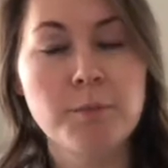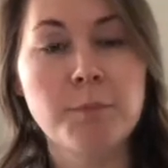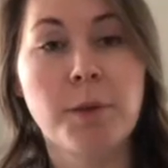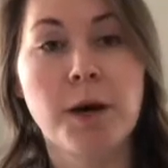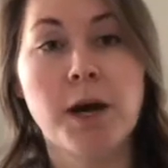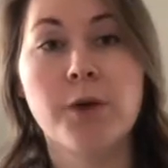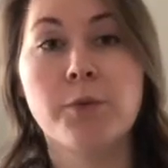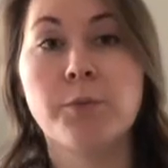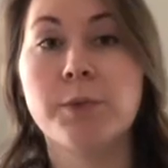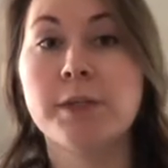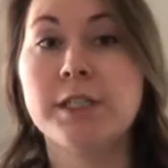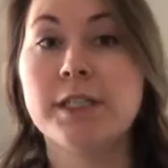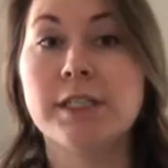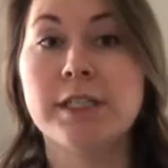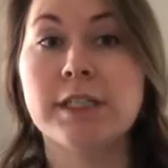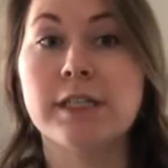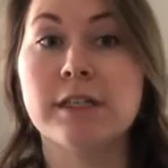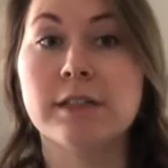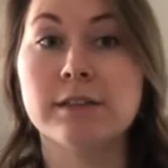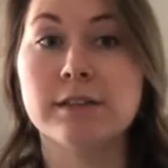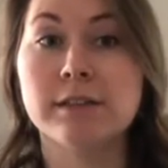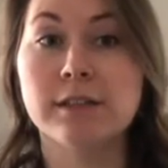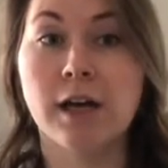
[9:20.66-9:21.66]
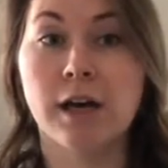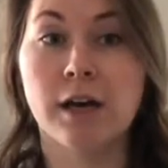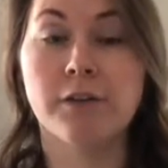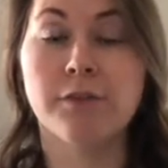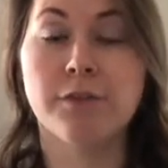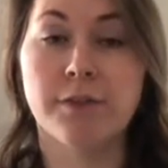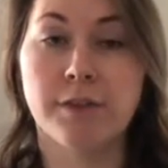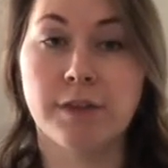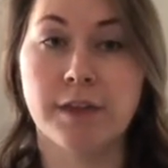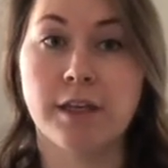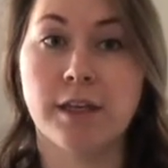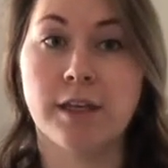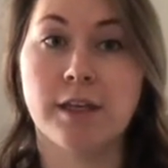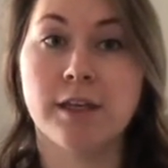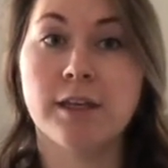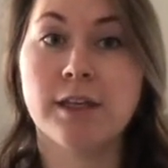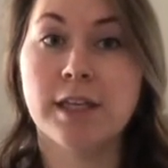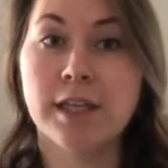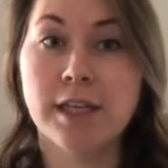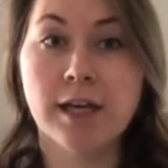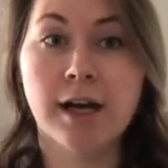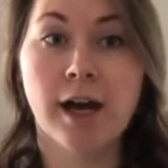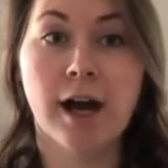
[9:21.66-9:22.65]
But we love the
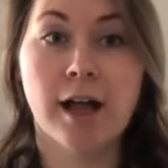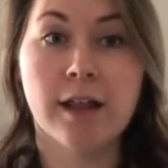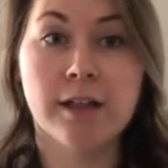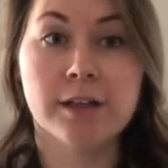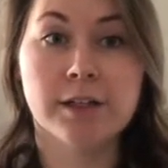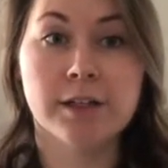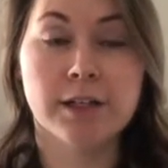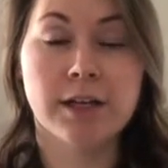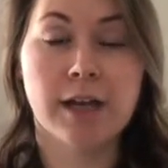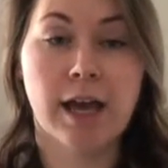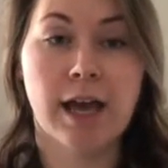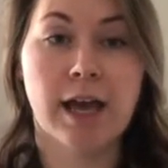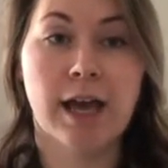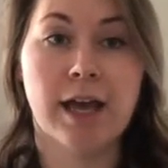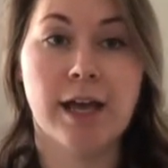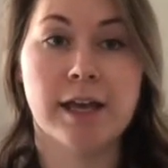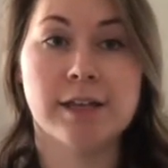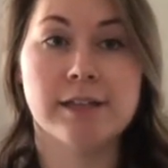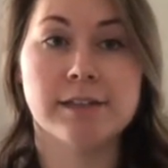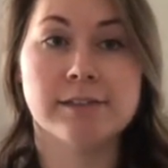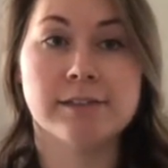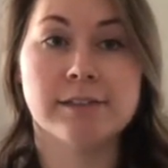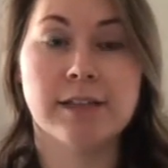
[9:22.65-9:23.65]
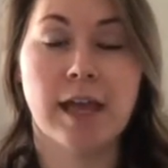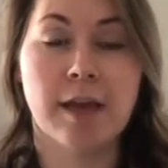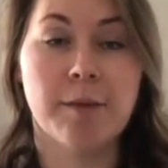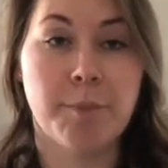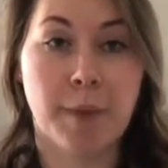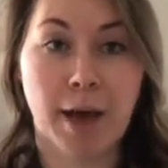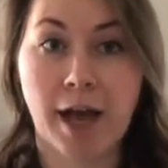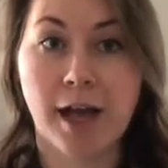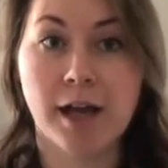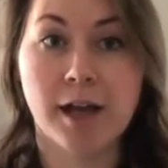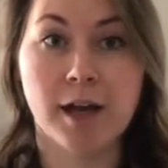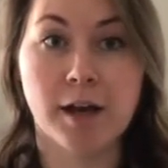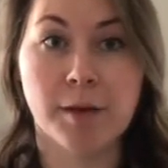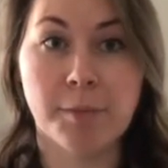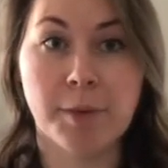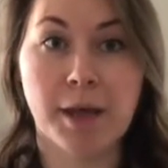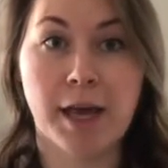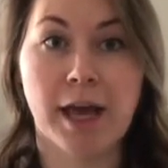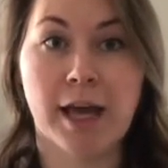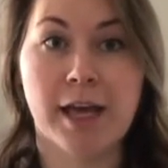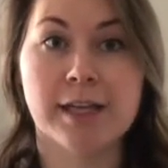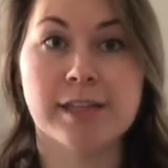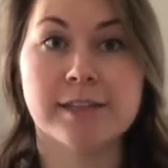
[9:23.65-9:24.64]
e-collar as a backup,
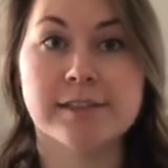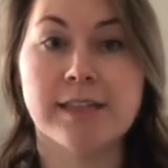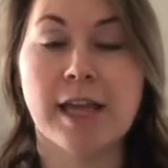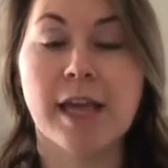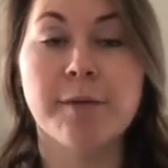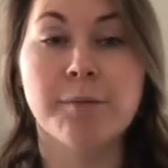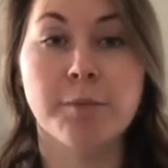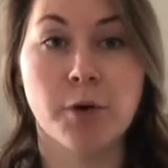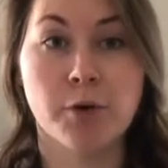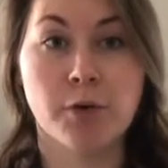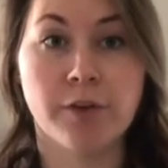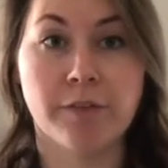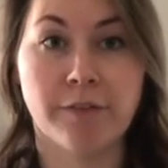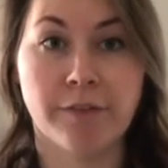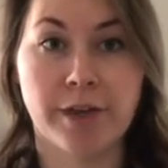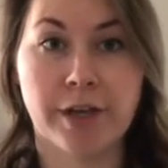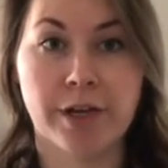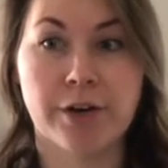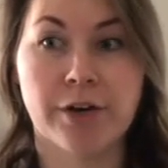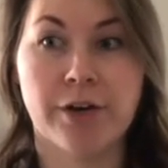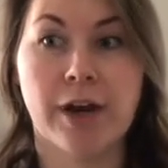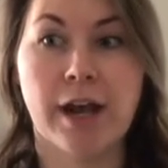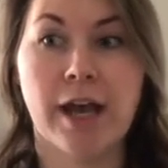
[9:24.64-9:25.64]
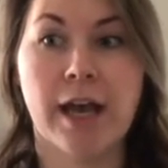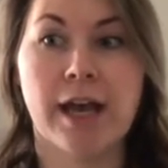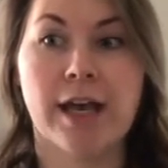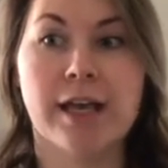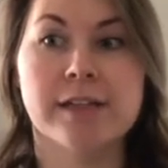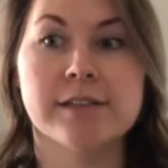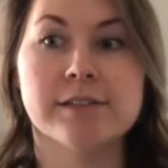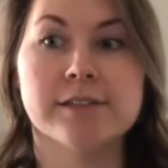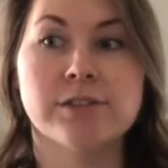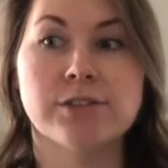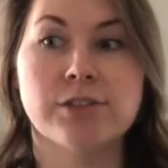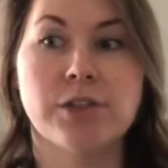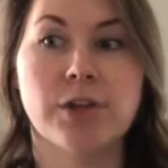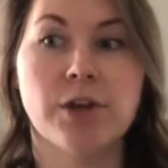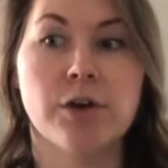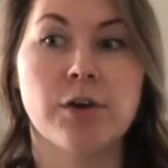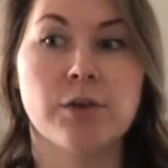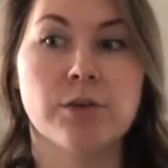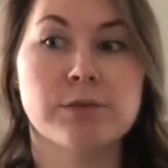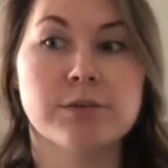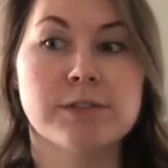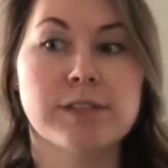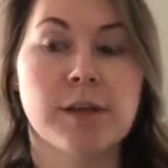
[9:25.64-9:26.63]
as a motivator, as,
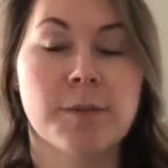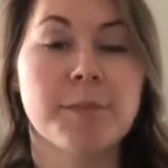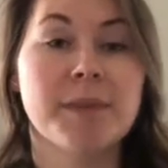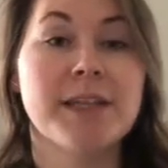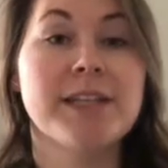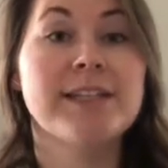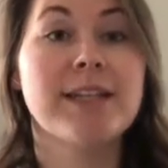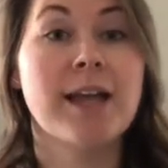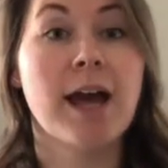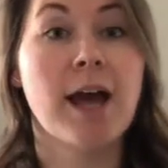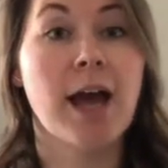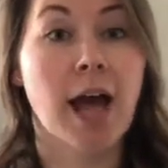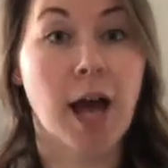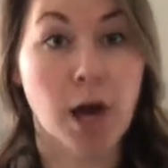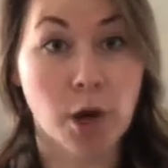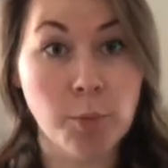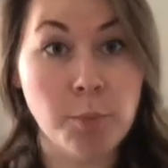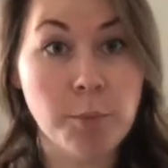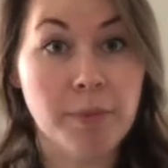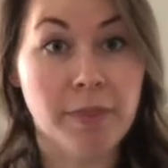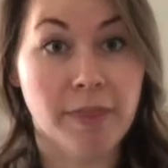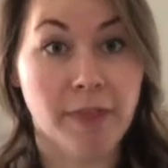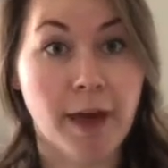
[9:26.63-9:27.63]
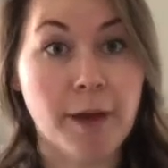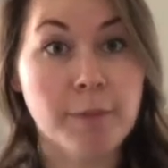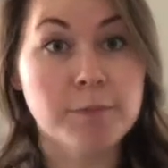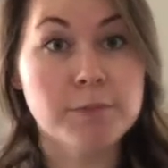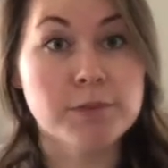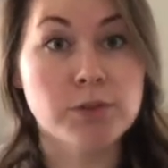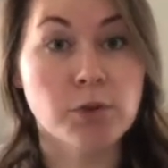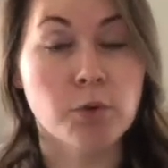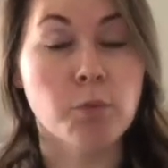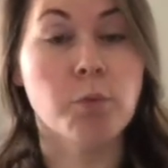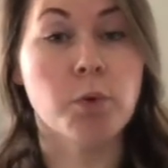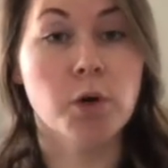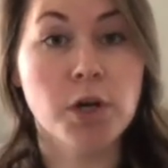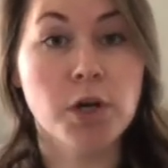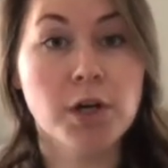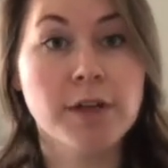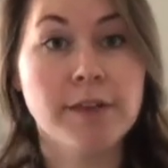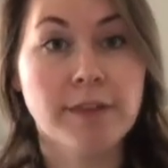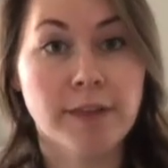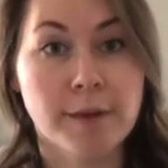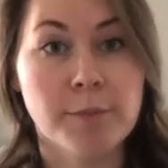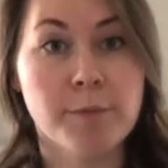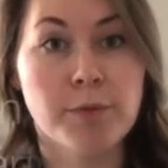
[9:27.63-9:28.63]
something to help them, to
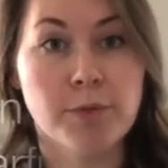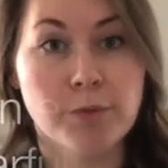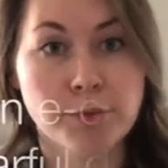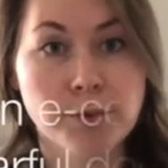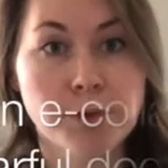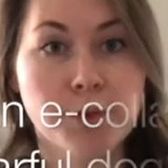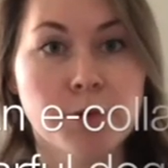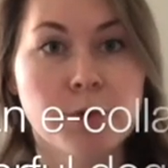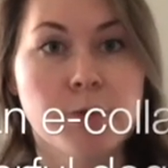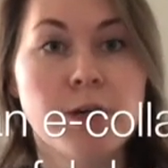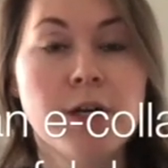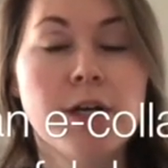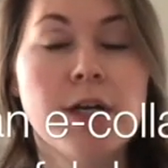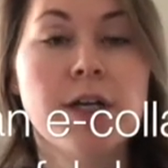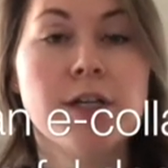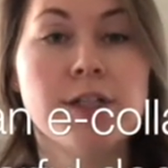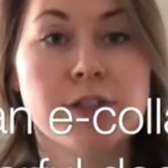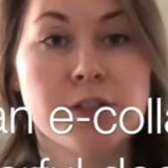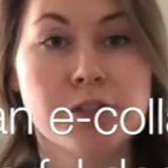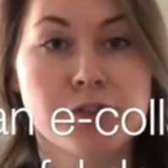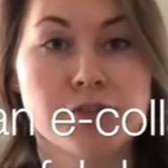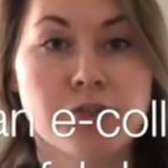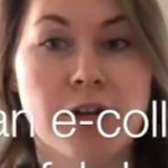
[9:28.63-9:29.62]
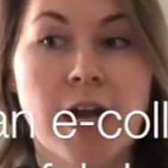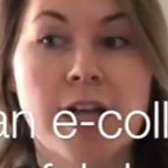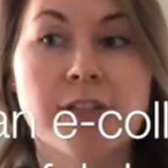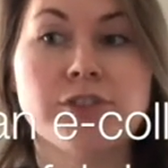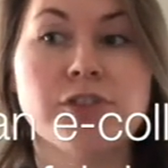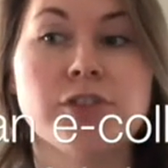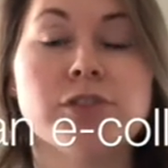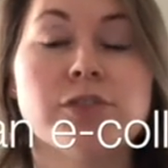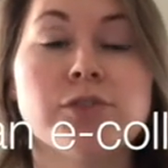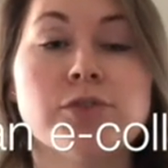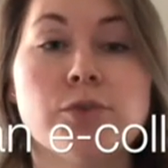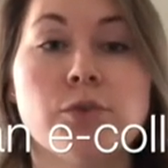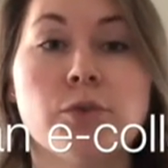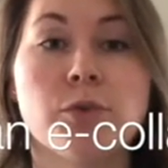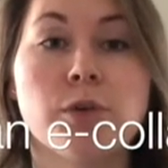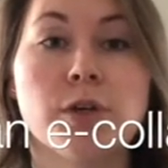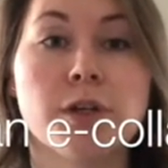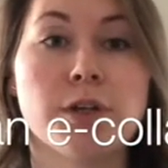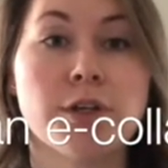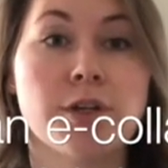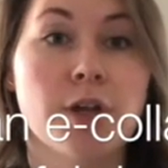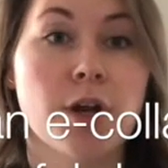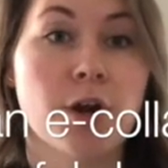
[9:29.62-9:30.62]
work them through distractions,
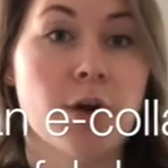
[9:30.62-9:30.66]
or,